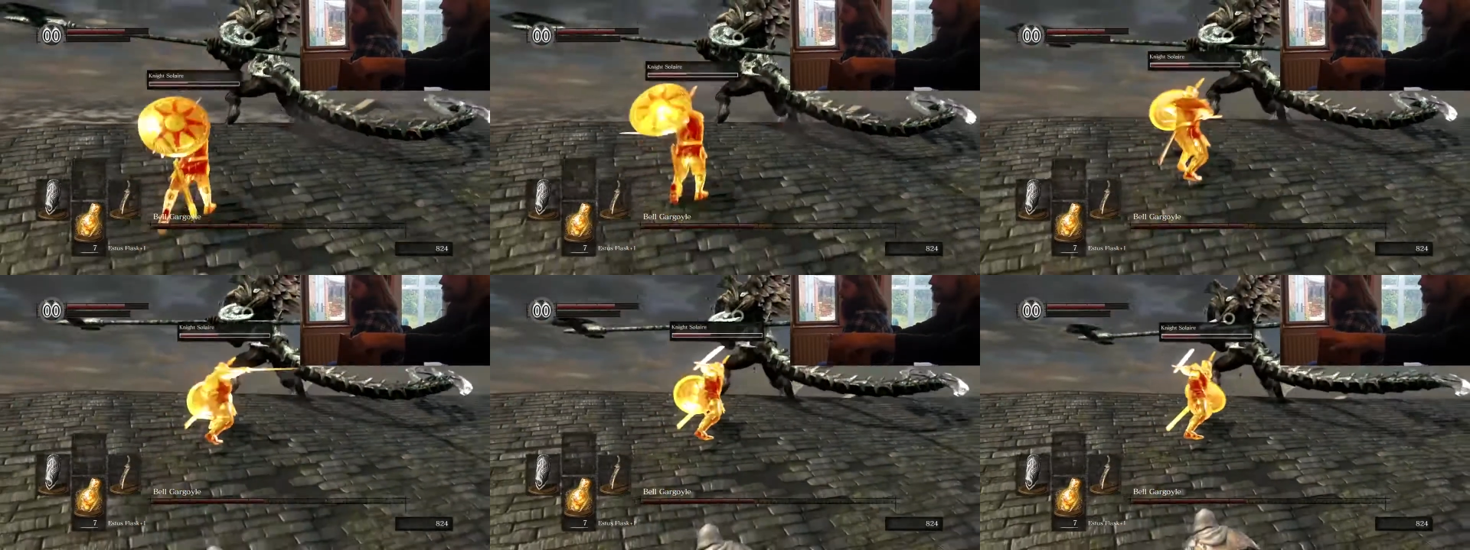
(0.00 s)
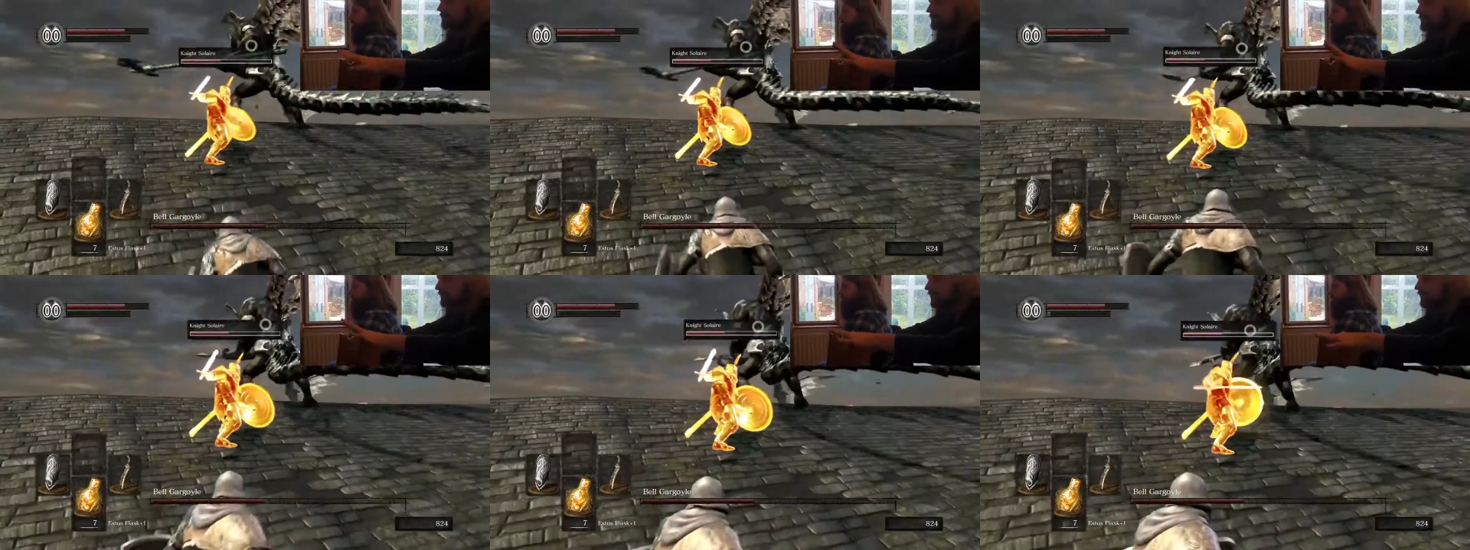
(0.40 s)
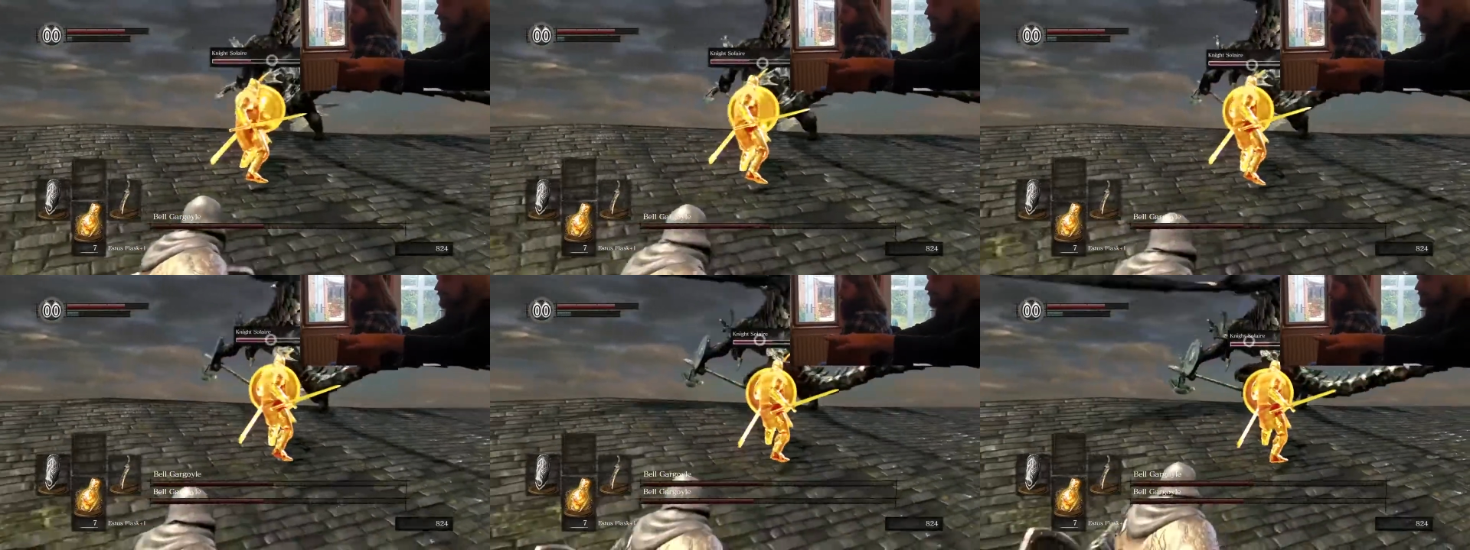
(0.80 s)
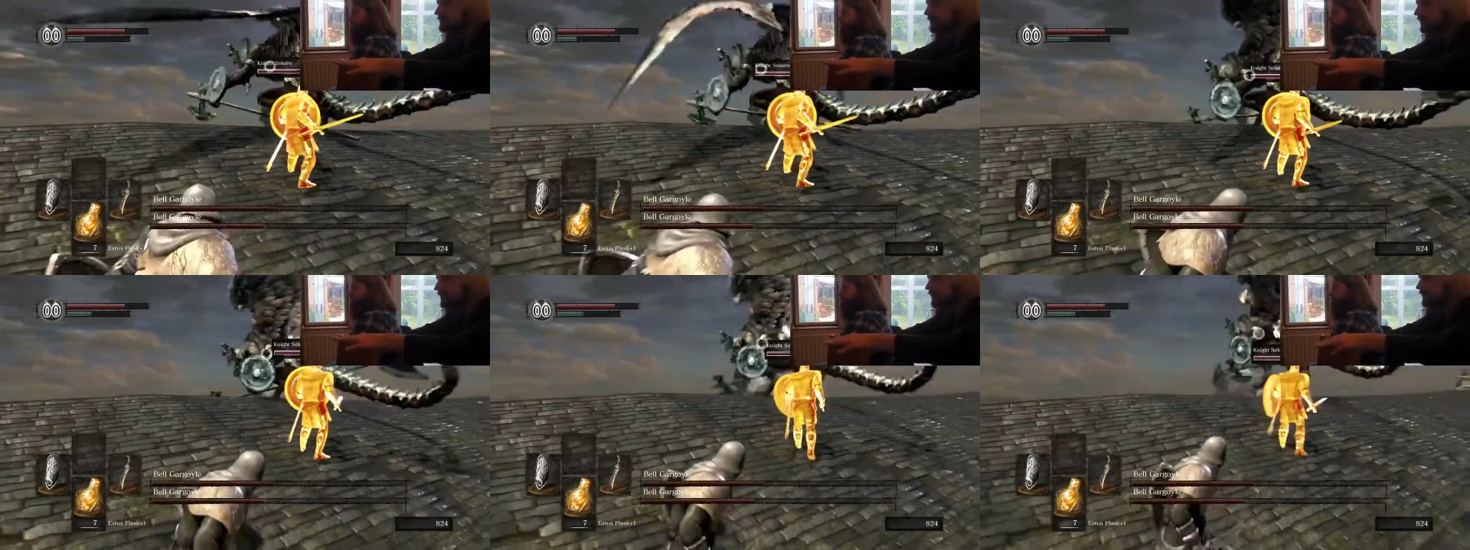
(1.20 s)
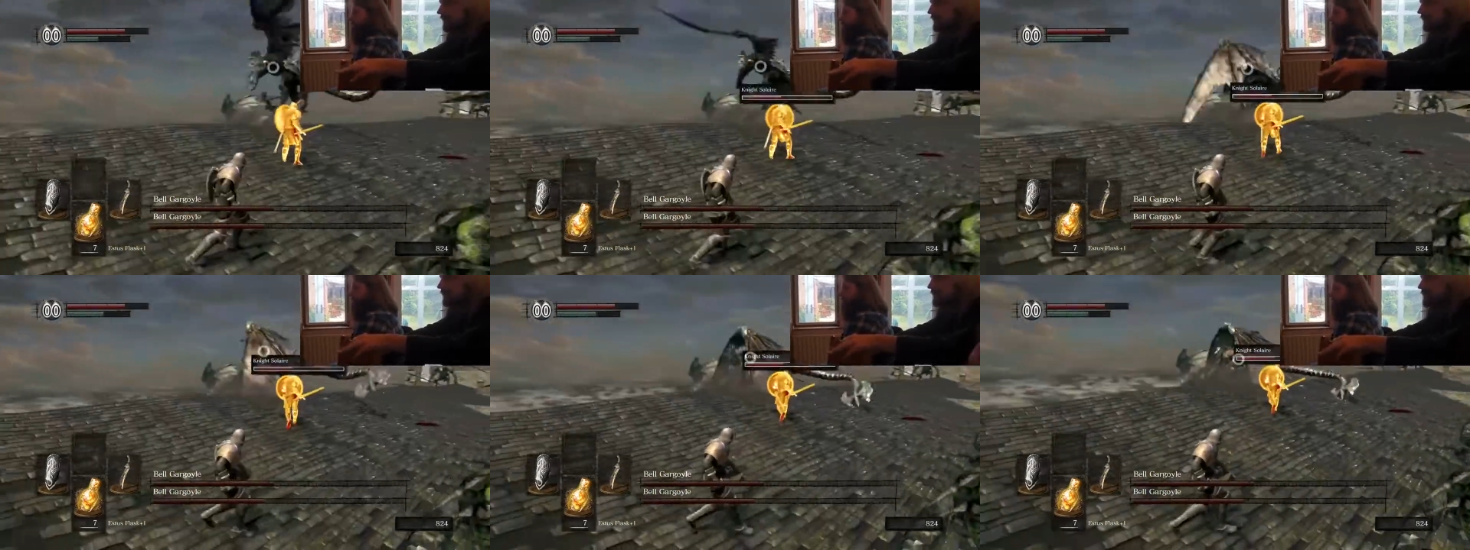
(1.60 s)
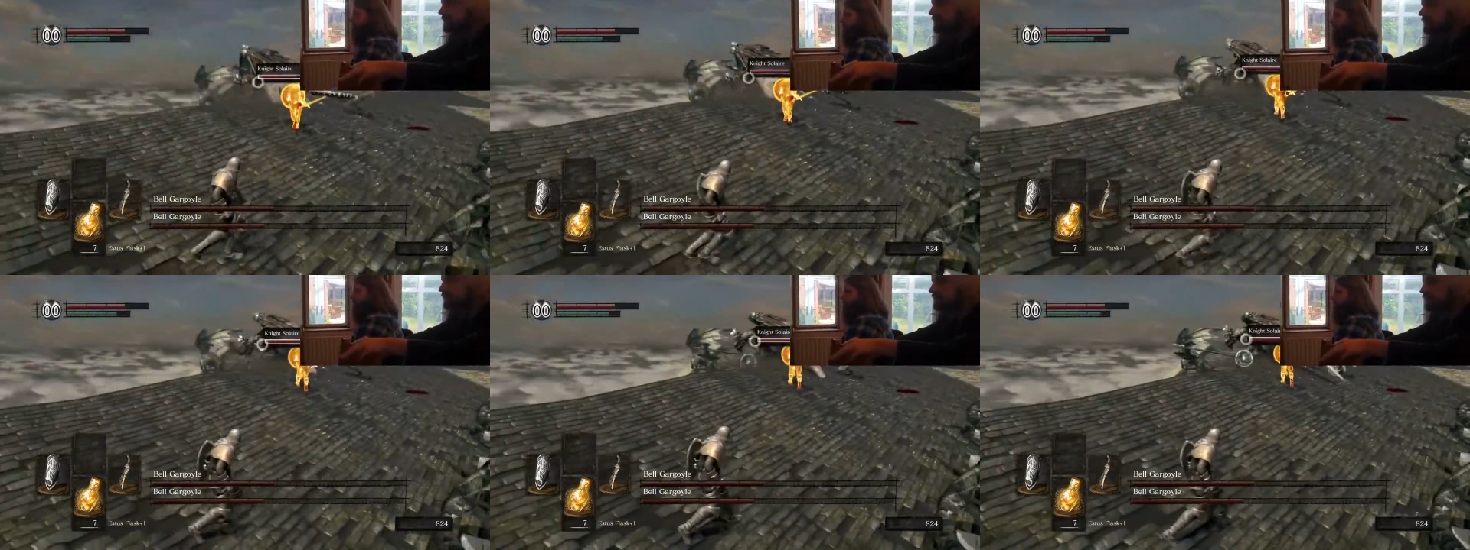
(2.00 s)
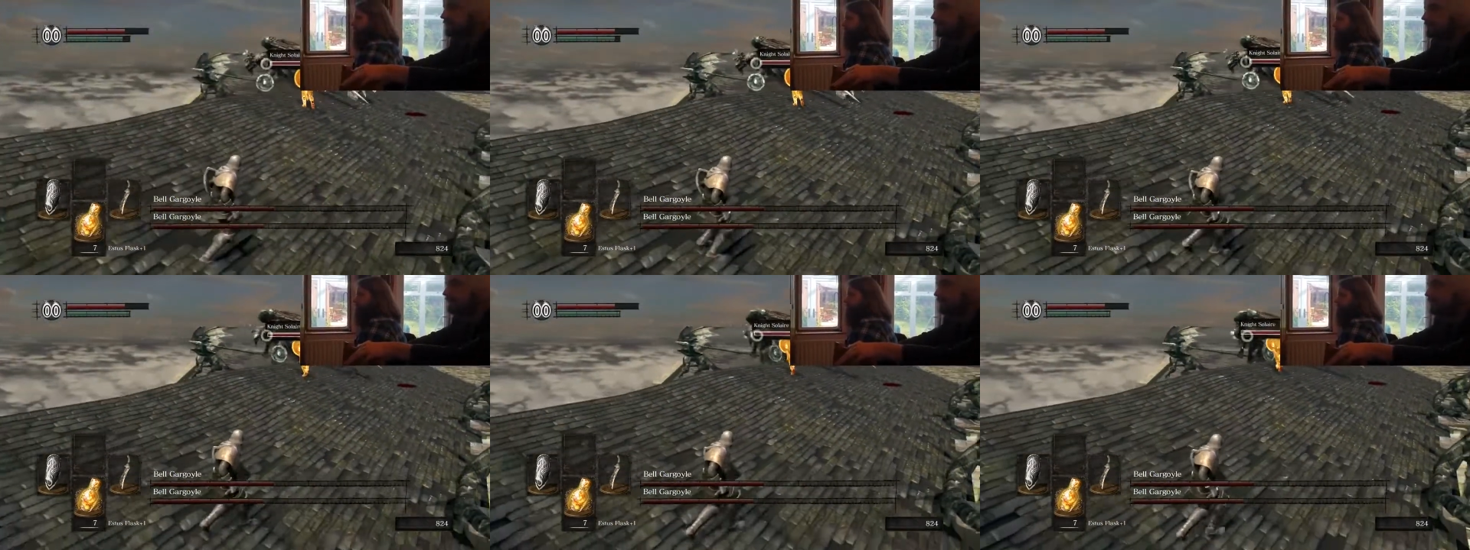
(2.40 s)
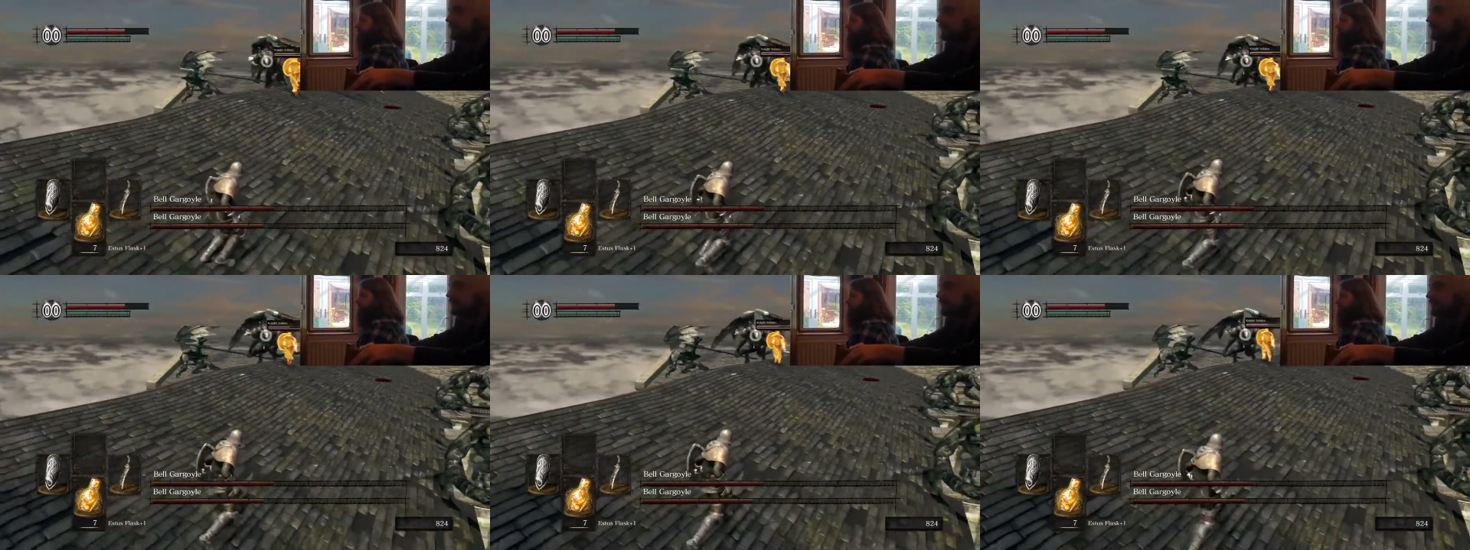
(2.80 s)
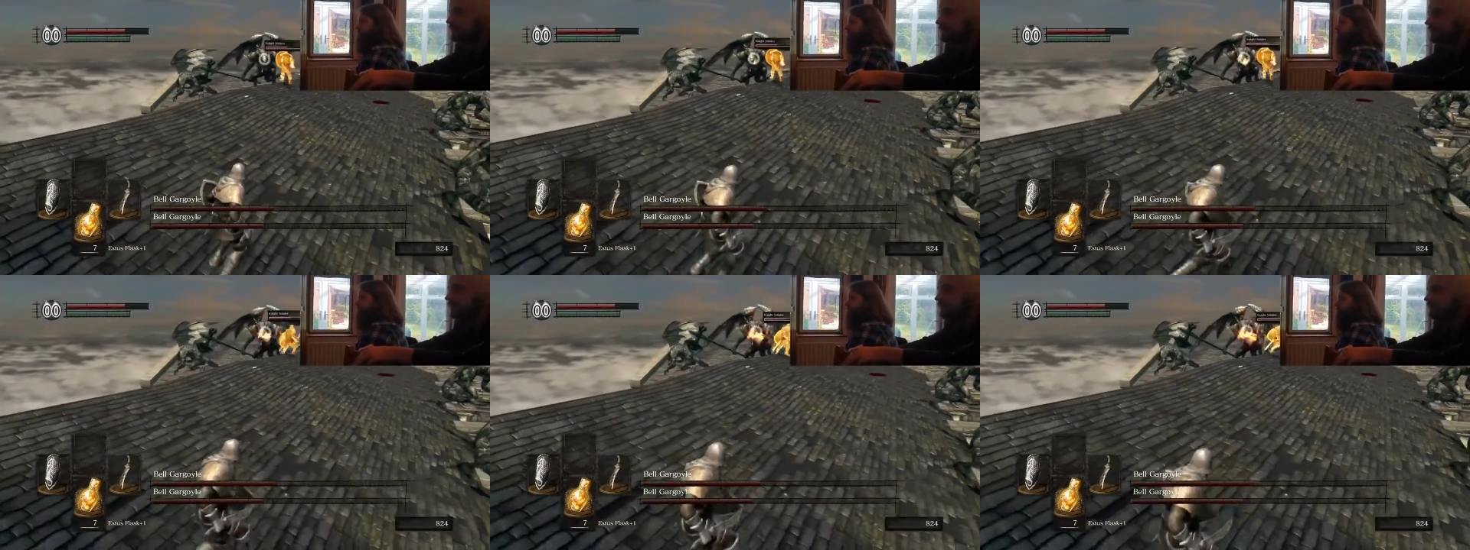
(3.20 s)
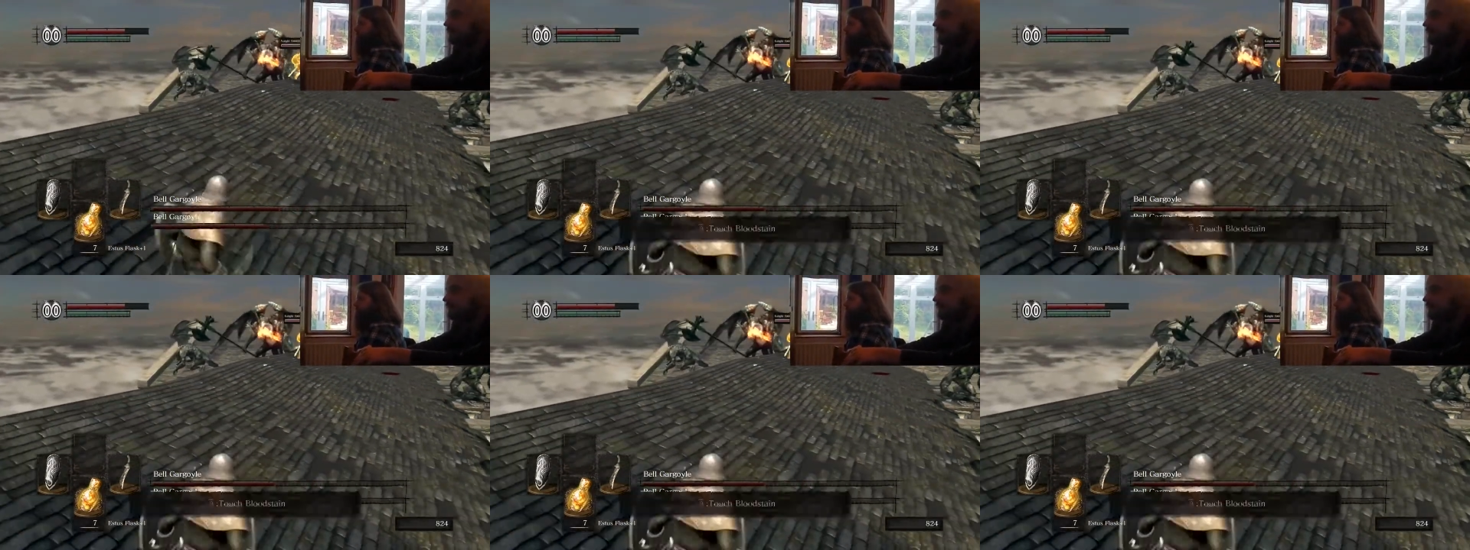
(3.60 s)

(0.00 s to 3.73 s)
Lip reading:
[unreadable: no face in view]